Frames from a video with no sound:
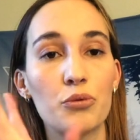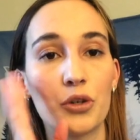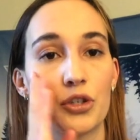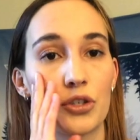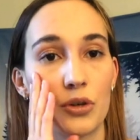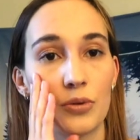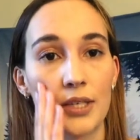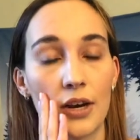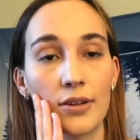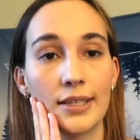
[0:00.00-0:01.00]
were just so
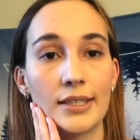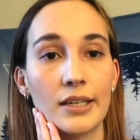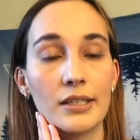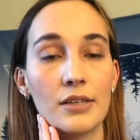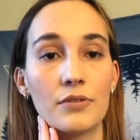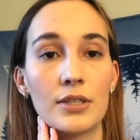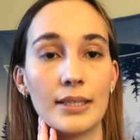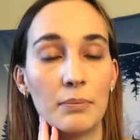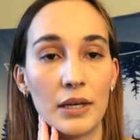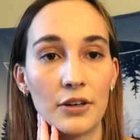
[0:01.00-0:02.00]
scared. Like the idea of
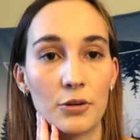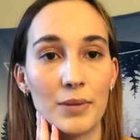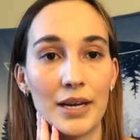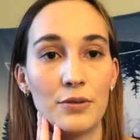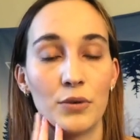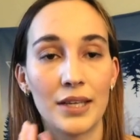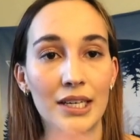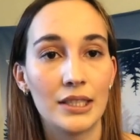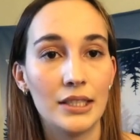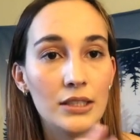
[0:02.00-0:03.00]
sleeping in our bed with
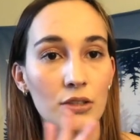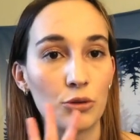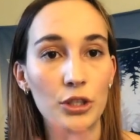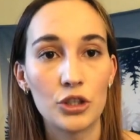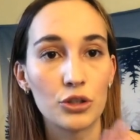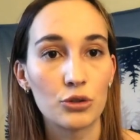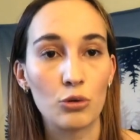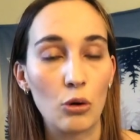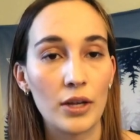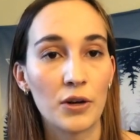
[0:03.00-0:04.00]
like these creatures
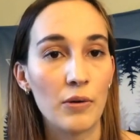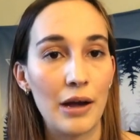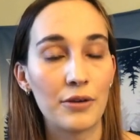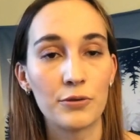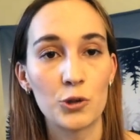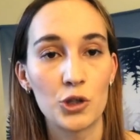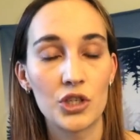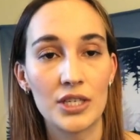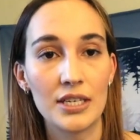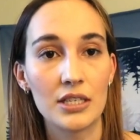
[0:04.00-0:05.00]
crawling around was
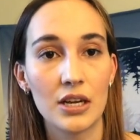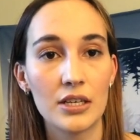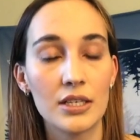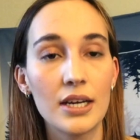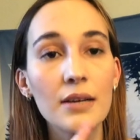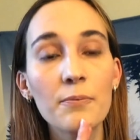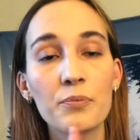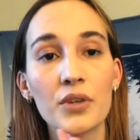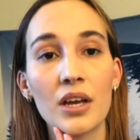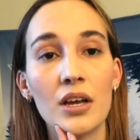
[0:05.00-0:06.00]
just disgusting.
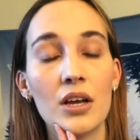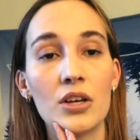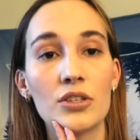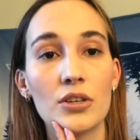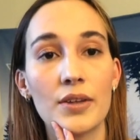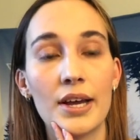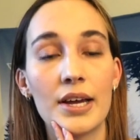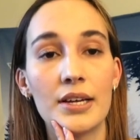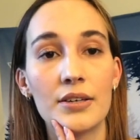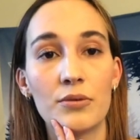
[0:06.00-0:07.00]
So
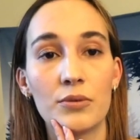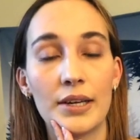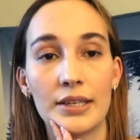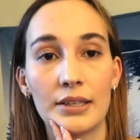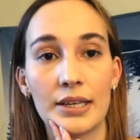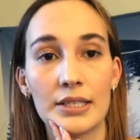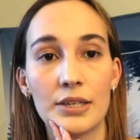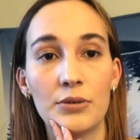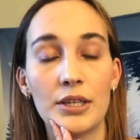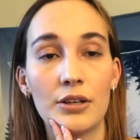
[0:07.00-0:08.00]
then like I
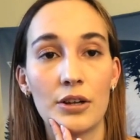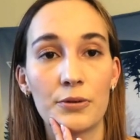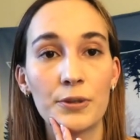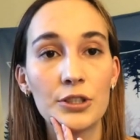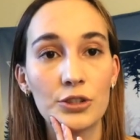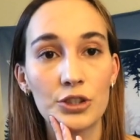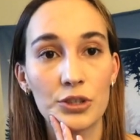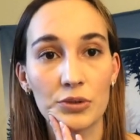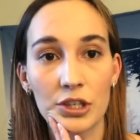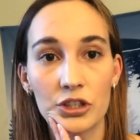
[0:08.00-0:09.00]
said, we did a lot of research
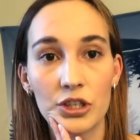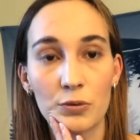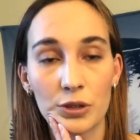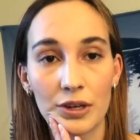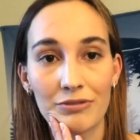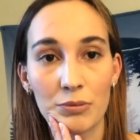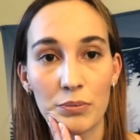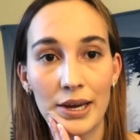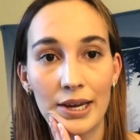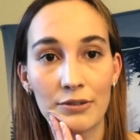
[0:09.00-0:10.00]
and we're like, shit, we're gonna have to
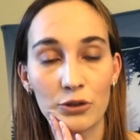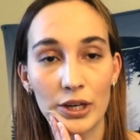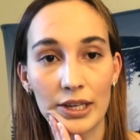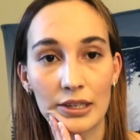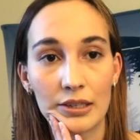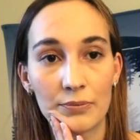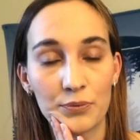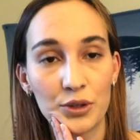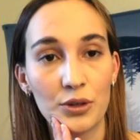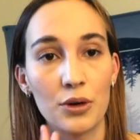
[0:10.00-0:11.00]
pay for like,
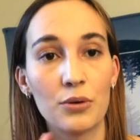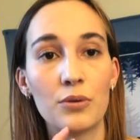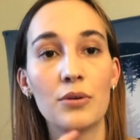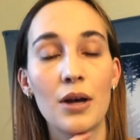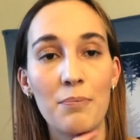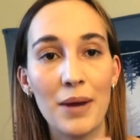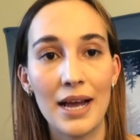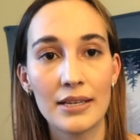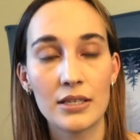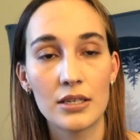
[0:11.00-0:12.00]
you know, a
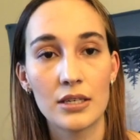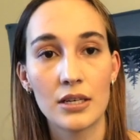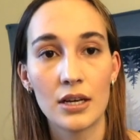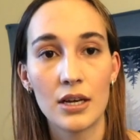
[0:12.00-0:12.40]
pest,